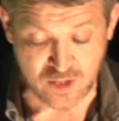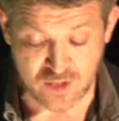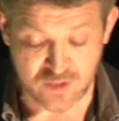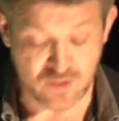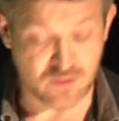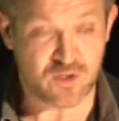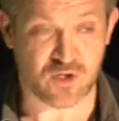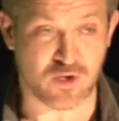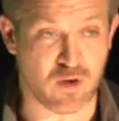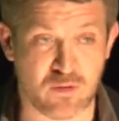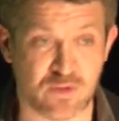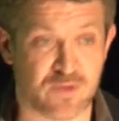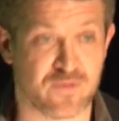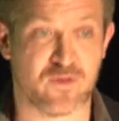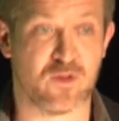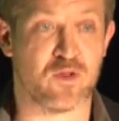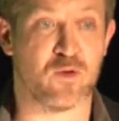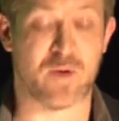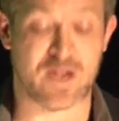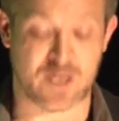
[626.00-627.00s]
So there's loads of
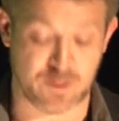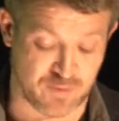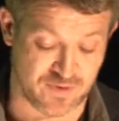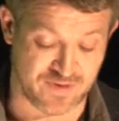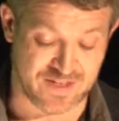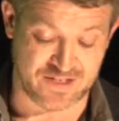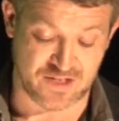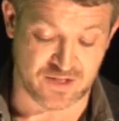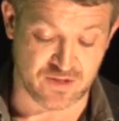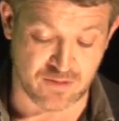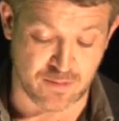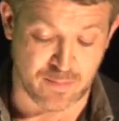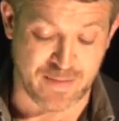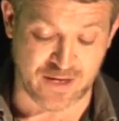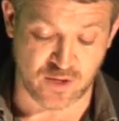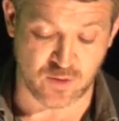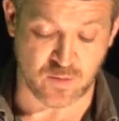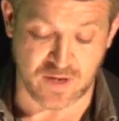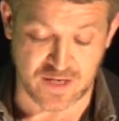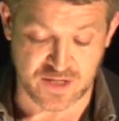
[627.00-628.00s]
other ways, but this is the
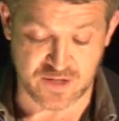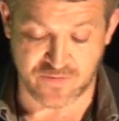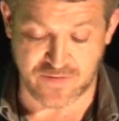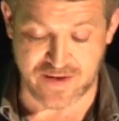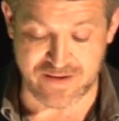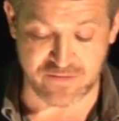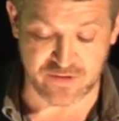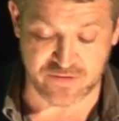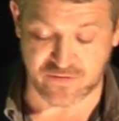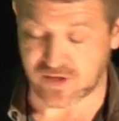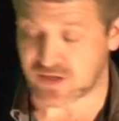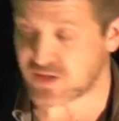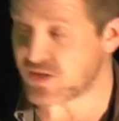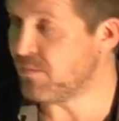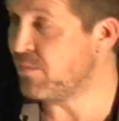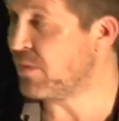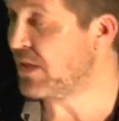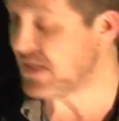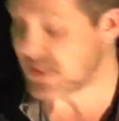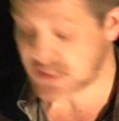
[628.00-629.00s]
best one. It's favoured for its
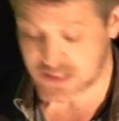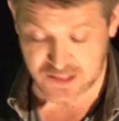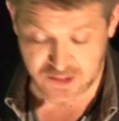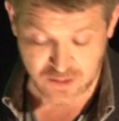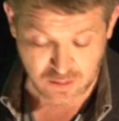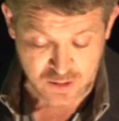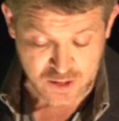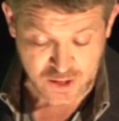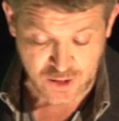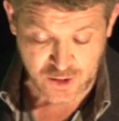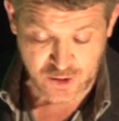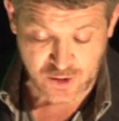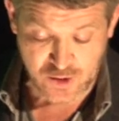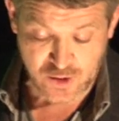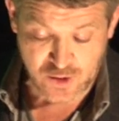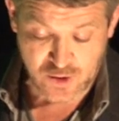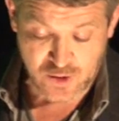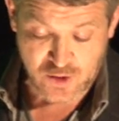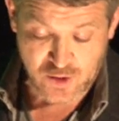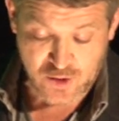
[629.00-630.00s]
simplicity. So
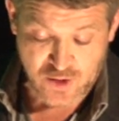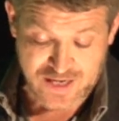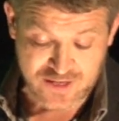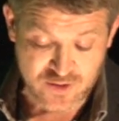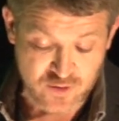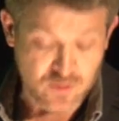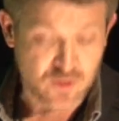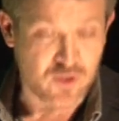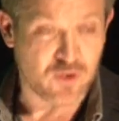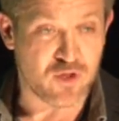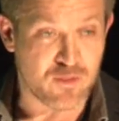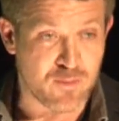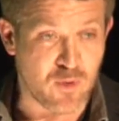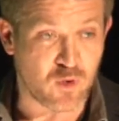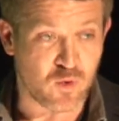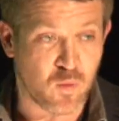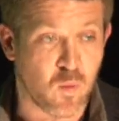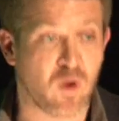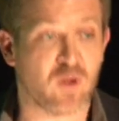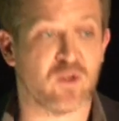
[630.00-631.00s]
it's also the
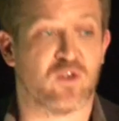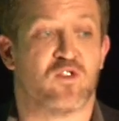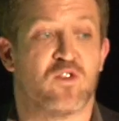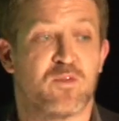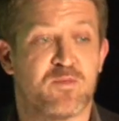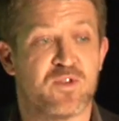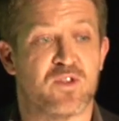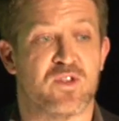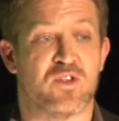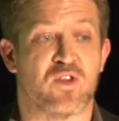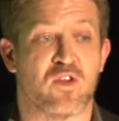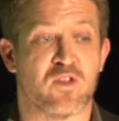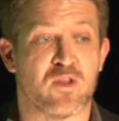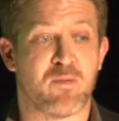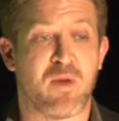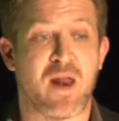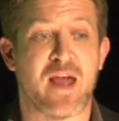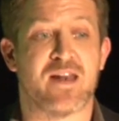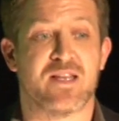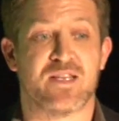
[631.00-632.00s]
most watched substance on the
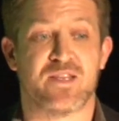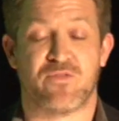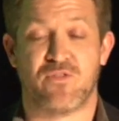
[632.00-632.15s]
planet.